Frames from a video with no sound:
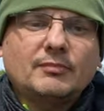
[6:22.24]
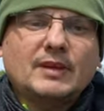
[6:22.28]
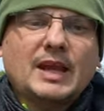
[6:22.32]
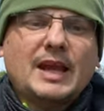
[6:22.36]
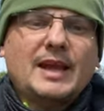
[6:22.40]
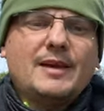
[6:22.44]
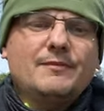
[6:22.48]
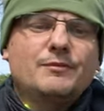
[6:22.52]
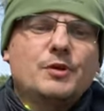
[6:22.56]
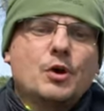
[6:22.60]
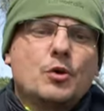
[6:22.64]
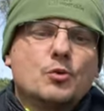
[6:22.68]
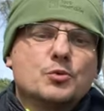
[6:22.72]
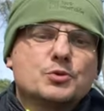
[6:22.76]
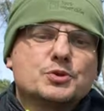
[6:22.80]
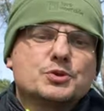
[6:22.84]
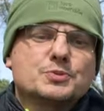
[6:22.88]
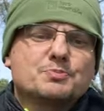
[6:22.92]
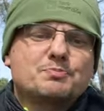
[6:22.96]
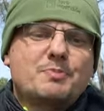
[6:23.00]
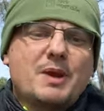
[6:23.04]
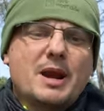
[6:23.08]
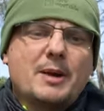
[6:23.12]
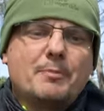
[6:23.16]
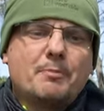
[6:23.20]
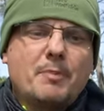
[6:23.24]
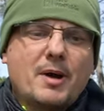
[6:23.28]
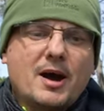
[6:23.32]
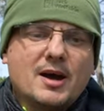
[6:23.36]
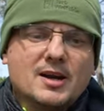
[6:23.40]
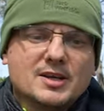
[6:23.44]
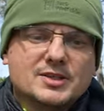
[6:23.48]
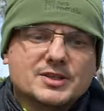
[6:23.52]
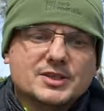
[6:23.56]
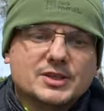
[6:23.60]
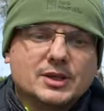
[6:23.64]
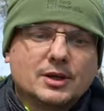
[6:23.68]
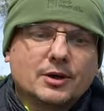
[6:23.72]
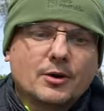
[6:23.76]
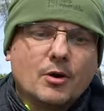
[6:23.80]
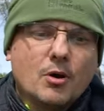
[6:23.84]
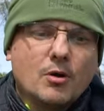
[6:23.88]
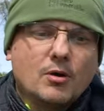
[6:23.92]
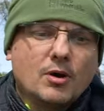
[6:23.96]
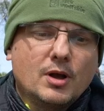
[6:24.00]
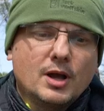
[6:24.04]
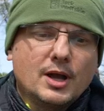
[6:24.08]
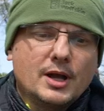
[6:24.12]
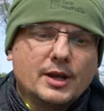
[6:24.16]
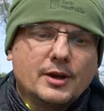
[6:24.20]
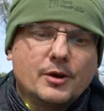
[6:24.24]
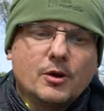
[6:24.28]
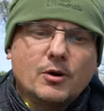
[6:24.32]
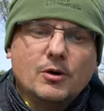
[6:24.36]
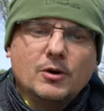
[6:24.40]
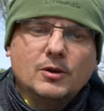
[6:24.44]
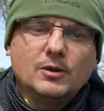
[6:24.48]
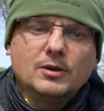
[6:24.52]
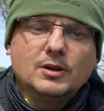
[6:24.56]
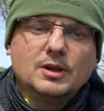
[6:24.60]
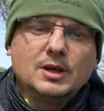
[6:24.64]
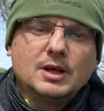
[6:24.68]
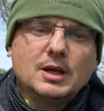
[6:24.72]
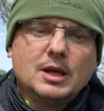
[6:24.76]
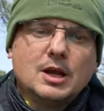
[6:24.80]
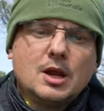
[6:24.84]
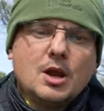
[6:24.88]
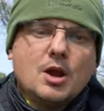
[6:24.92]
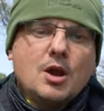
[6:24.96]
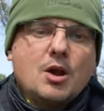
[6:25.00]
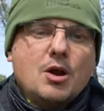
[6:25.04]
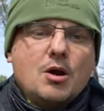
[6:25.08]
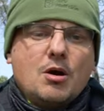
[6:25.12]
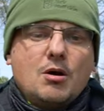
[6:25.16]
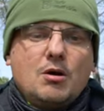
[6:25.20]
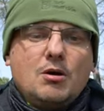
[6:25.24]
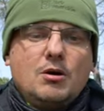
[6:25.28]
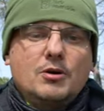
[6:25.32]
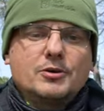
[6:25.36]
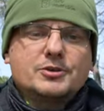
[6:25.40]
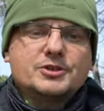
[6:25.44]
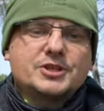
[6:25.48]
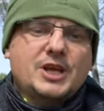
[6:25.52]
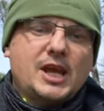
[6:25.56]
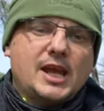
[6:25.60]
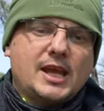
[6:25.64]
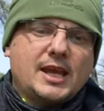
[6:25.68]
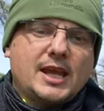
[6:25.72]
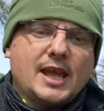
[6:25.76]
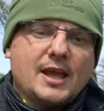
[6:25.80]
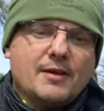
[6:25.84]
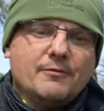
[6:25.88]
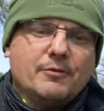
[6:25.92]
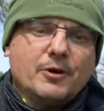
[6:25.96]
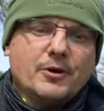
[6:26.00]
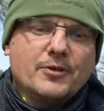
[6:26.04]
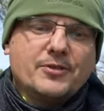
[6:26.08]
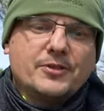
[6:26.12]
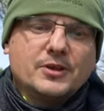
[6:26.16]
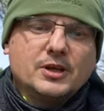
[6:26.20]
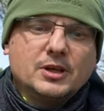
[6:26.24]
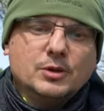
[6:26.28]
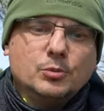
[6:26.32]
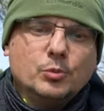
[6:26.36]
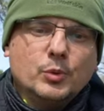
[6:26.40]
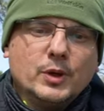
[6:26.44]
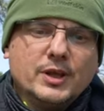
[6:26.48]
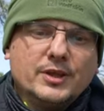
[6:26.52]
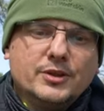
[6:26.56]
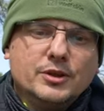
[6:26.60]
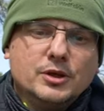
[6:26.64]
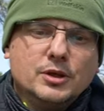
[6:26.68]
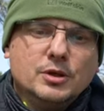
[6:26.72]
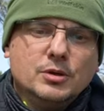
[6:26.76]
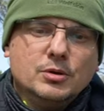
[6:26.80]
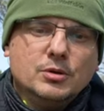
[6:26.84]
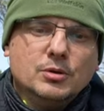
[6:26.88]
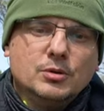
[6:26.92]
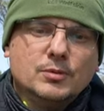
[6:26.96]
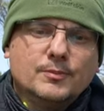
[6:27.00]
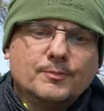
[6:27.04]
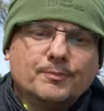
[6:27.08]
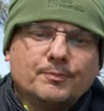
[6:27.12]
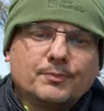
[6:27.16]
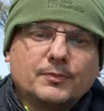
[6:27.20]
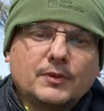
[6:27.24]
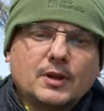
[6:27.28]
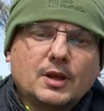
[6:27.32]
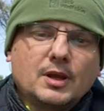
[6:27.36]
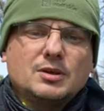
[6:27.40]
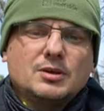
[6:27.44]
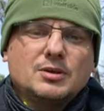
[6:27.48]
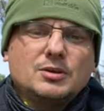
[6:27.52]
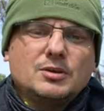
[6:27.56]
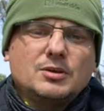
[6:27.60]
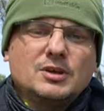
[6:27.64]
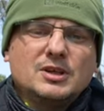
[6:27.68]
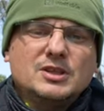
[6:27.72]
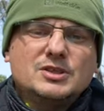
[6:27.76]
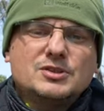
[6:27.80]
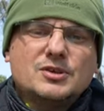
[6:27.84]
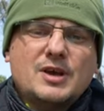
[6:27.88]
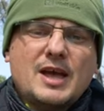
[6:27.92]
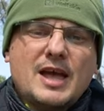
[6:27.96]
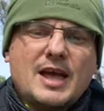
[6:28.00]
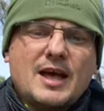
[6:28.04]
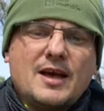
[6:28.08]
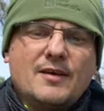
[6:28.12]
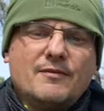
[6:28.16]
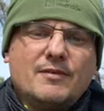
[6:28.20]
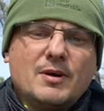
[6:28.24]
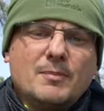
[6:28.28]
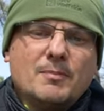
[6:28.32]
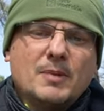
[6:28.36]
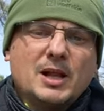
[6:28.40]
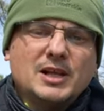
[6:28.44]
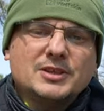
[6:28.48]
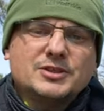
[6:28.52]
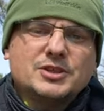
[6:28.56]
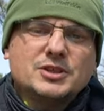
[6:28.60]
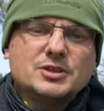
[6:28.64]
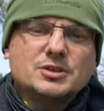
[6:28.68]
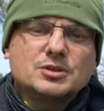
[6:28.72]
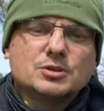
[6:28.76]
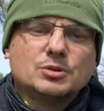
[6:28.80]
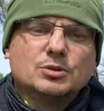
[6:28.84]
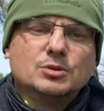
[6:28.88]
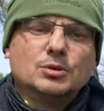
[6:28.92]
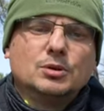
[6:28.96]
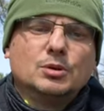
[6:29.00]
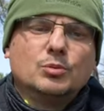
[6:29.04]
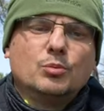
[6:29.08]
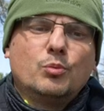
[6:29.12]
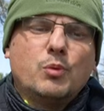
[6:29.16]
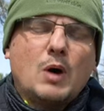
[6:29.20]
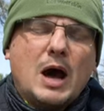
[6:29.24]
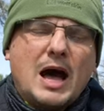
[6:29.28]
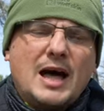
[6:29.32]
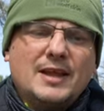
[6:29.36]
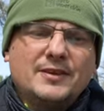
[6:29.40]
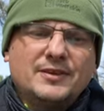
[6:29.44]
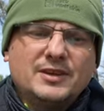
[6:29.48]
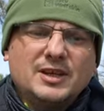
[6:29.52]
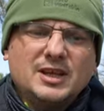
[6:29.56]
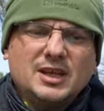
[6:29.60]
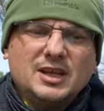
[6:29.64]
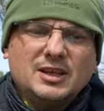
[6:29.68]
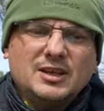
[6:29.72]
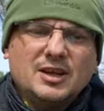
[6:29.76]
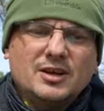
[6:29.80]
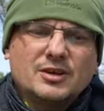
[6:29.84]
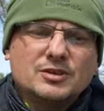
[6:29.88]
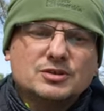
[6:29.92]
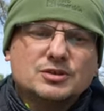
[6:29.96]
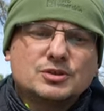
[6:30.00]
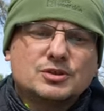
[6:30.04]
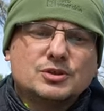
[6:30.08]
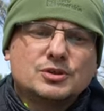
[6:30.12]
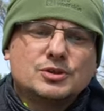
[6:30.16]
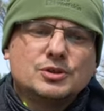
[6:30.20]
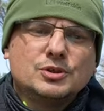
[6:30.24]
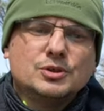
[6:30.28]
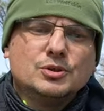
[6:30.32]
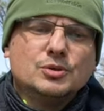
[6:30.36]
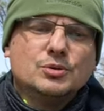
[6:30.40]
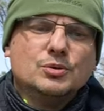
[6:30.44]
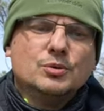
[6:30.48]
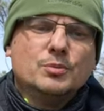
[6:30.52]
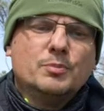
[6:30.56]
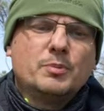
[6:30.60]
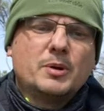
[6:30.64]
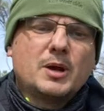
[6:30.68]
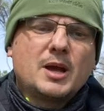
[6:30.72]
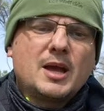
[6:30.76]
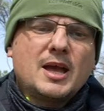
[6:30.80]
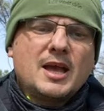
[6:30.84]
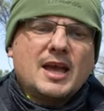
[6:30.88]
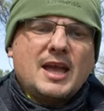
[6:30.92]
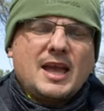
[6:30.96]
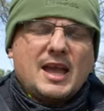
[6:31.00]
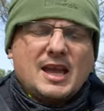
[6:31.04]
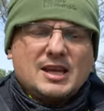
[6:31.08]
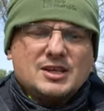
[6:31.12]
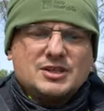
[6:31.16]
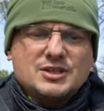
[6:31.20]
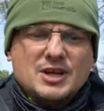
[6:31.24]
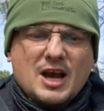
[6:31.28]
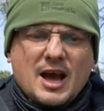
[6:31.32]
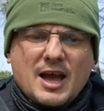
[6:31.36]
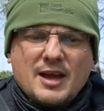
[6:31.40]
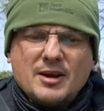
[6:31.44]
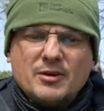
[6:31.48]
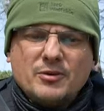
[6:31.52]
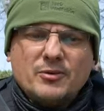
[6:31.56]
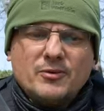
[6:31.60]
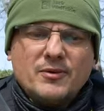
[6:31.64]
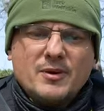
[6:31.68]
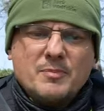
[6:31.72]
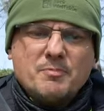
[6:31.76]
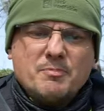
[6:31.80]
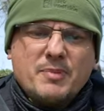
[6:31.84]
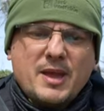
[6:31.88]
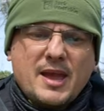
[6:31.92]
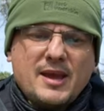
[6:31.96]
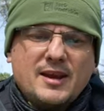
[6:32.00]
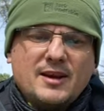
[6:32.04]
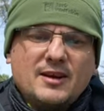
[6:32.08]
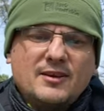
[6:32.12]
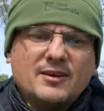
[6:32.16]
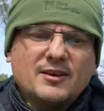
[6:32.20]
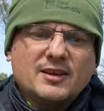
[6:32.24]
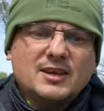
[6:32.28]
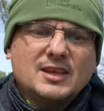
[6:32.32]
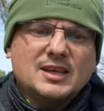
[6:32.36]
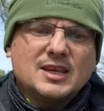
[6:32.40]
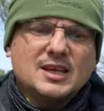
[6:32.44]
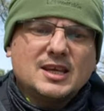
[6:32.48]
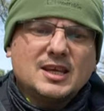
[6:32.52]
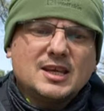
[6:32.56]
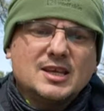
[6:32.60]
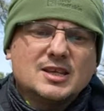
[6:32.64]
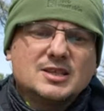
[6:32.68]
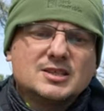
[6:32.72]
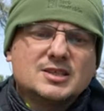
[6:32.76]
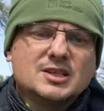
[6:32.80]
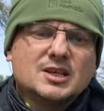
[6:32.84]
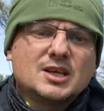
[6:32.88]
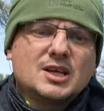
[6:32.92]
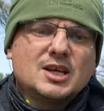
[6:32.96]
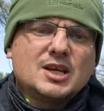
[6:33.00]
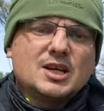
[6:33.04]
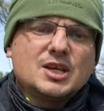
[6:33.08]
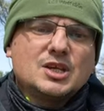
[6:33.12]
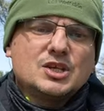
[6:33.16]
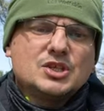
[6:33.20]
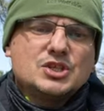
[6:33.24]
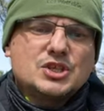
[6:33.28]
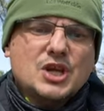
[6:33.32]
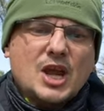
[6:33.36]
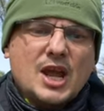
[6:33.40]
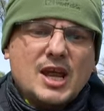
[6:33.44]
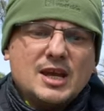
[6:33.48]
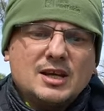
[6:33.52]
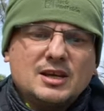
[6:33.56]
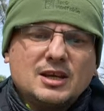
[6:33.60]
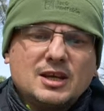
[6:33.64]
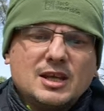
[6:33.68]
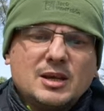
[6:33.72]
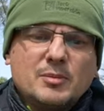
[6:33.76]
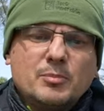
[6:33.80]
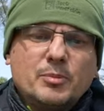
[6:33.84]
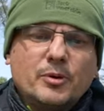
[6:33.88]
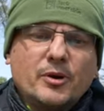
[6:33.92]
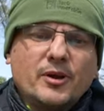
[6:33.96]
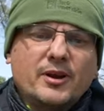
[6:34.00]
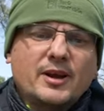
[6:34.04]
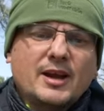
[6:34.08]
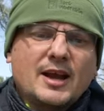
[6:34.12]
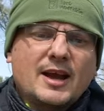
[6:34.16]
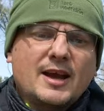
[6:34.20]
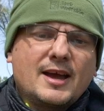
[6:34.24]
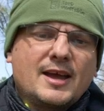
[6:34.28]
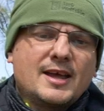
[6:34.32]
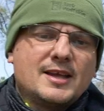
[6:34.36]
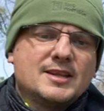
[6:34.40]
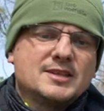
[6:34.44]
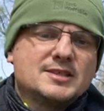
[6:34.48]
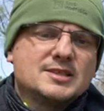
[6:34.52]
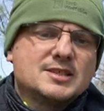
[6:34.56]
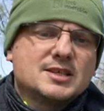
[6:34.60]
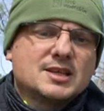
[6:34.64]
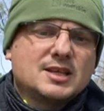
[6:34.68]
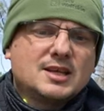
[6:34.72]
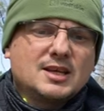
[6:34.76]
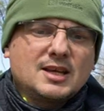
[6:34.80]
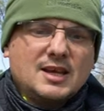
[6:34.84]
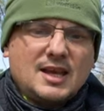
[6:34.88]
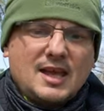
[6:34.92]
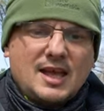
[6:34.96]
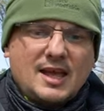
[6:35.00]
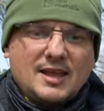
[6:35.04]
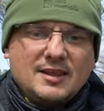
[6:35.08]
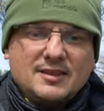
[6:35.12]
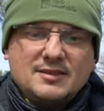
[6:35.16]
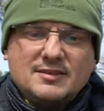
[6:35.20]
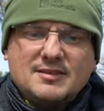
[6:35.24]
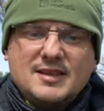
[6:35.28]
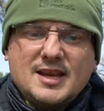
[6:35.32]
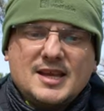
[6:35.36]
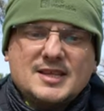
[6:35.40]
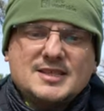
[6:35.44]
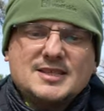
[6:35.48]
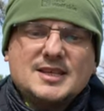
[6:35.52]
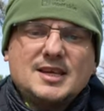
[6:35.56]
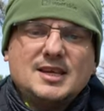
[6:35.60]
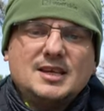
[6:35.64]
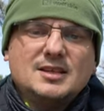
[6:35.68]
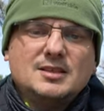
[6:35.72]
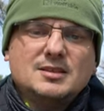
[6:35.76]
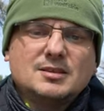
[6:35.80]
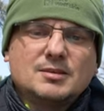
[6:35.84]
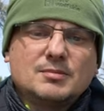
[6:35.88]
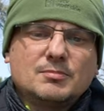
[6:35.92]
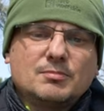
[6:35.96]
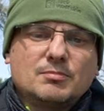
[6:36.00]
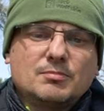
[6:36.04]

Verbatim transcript: Have no spare parts at all, or take everything with you. You need to have a multi-tool, one inner tube, a tire repair kit, chain lubricant, and that's it.